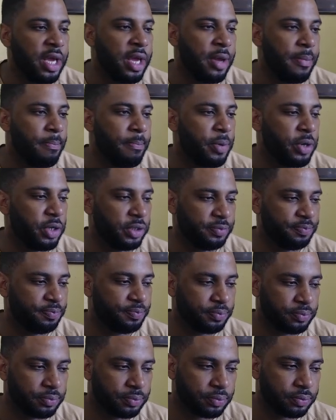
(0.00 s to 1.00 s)

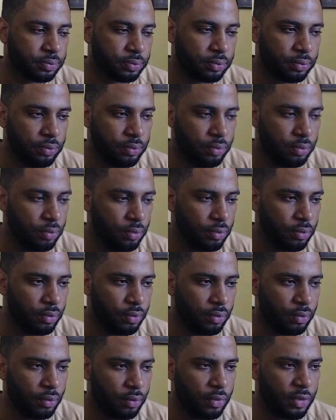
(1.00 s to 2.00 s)
But
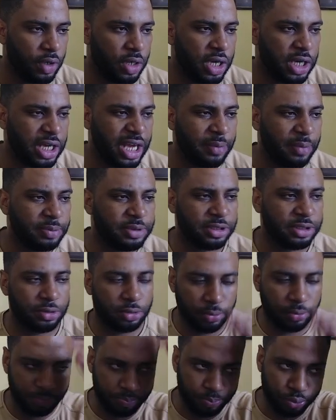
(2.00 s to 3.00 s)
he kept
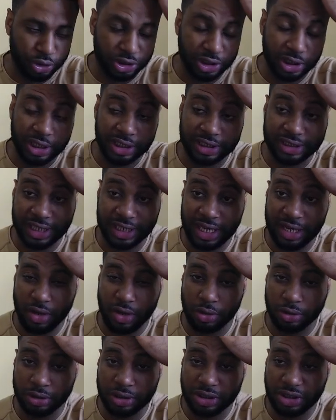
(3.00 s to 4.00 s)
putting his king
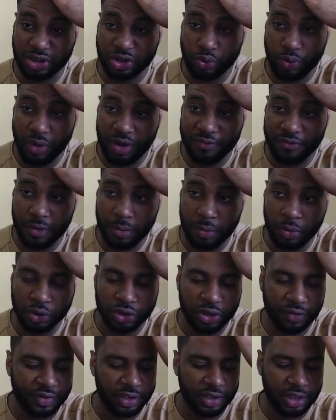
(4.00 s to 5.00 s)
on this square for
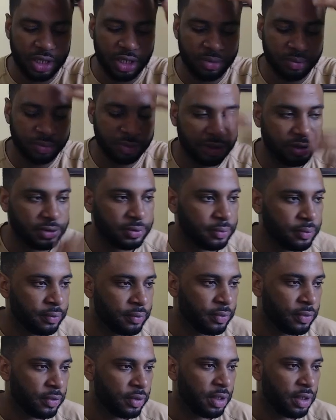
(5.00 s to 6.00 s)
most of the games.
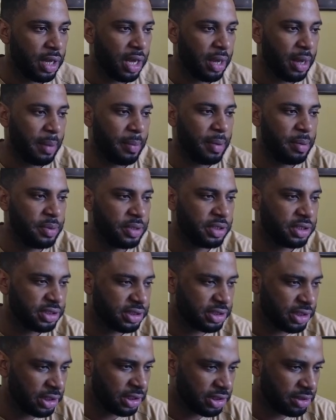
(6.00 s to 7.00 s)
And maybe
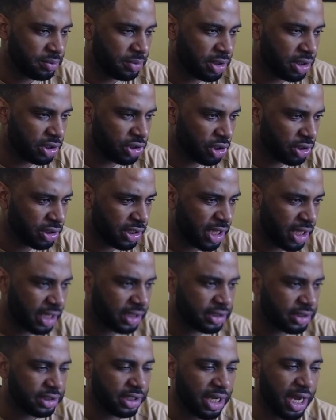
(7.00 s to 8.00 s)
it's intimidation
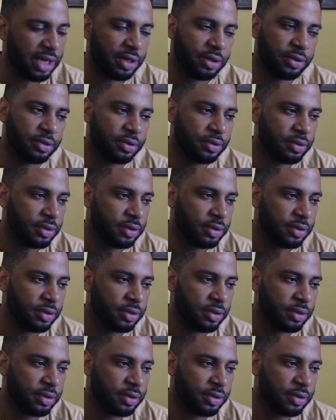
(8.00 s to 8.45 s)
tactic. I don't know.